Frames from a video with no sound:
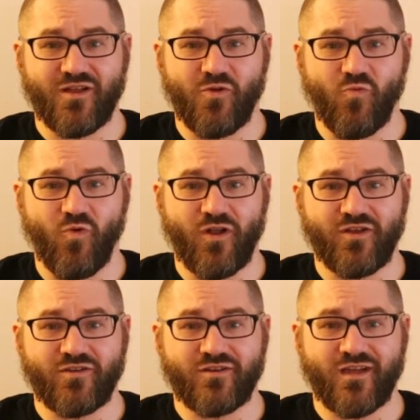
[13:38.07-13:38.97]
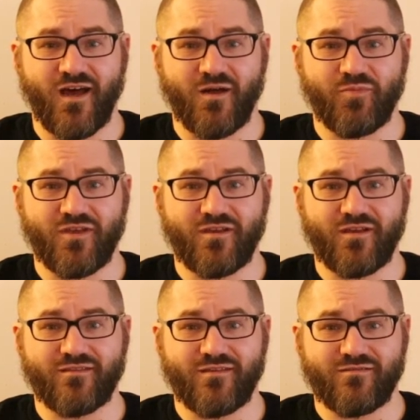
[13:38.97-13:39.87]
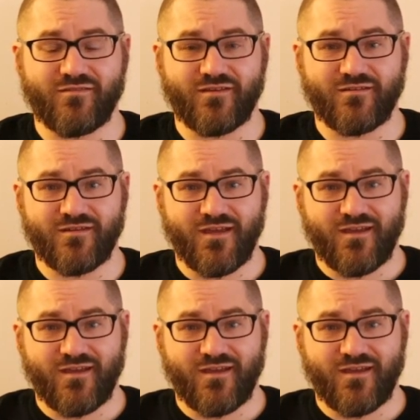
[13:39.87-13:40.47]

like one good copy, and then the